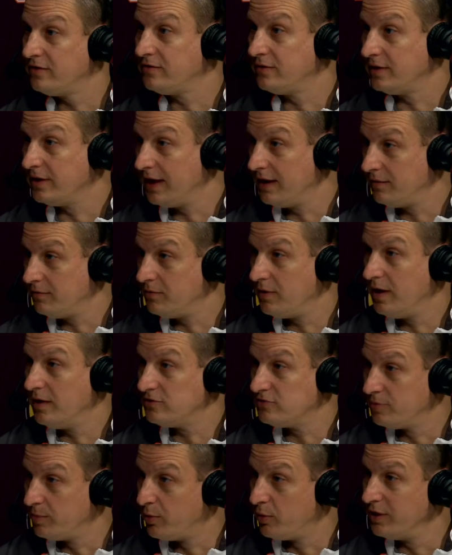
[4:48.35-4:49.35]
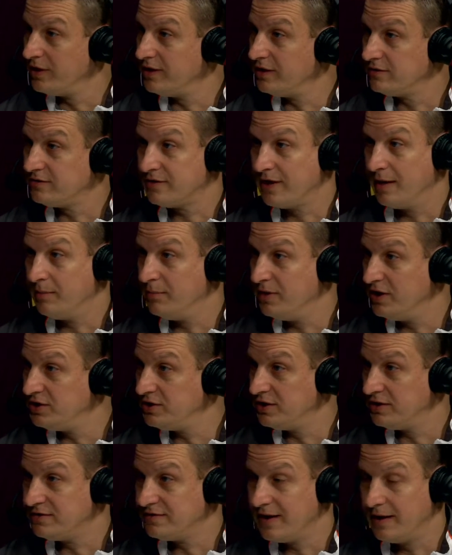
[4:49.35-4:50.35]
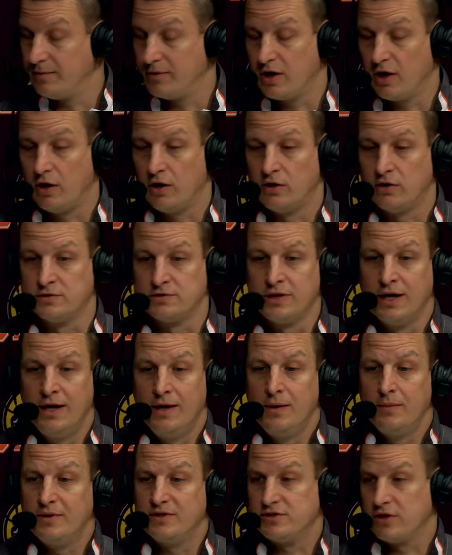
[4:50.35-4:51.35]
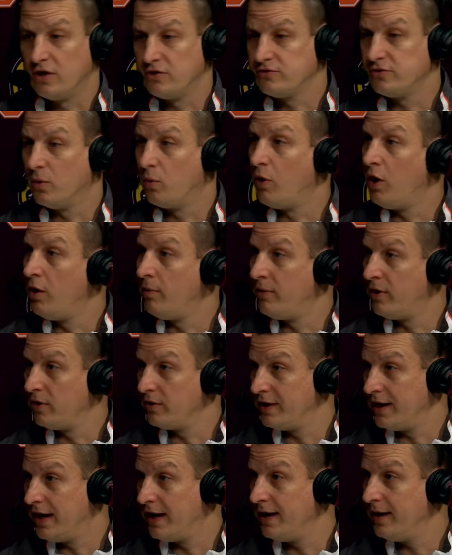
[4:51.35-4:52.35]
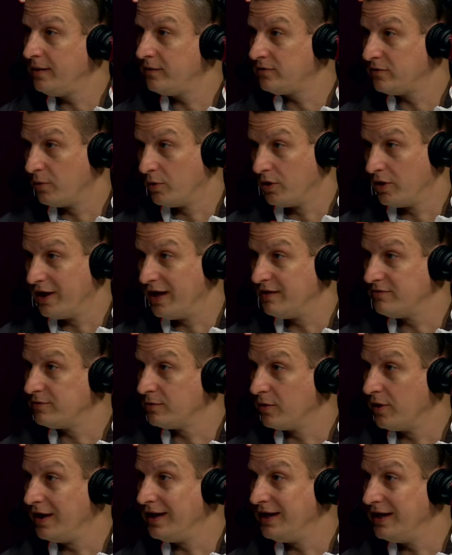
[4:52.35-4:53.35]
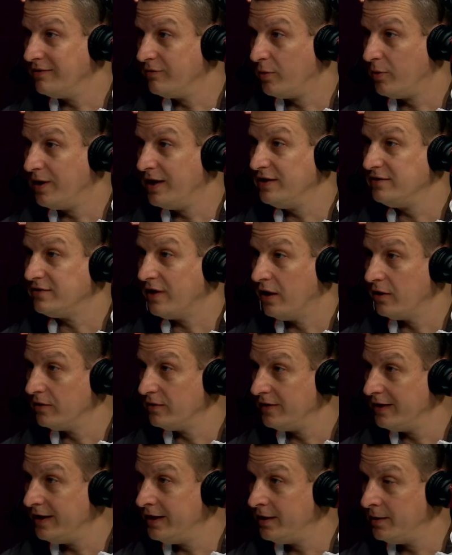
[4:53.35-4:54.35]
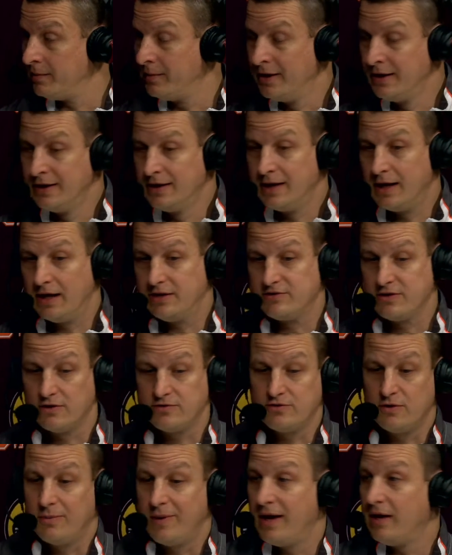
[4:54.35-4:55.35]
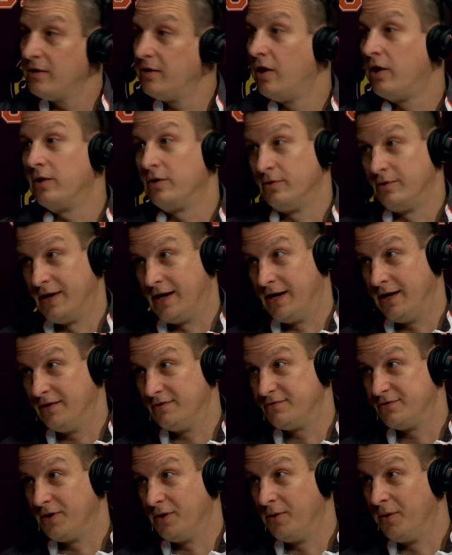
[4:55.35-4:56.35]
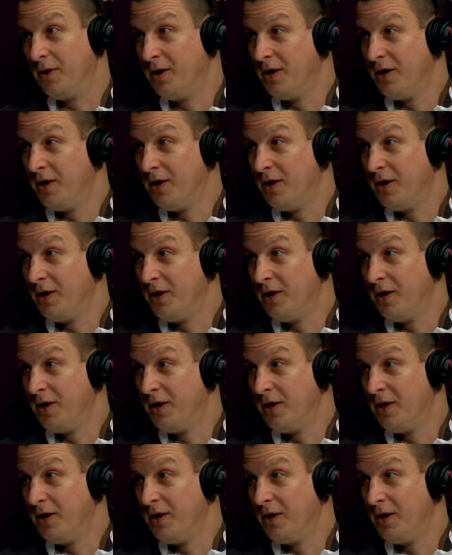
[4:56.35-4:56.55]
and, and, and supporting the same mission, same cause. It's also Walmart night, so we're going to have some great giveaways, honor them. It's also Mountain Laurel night, so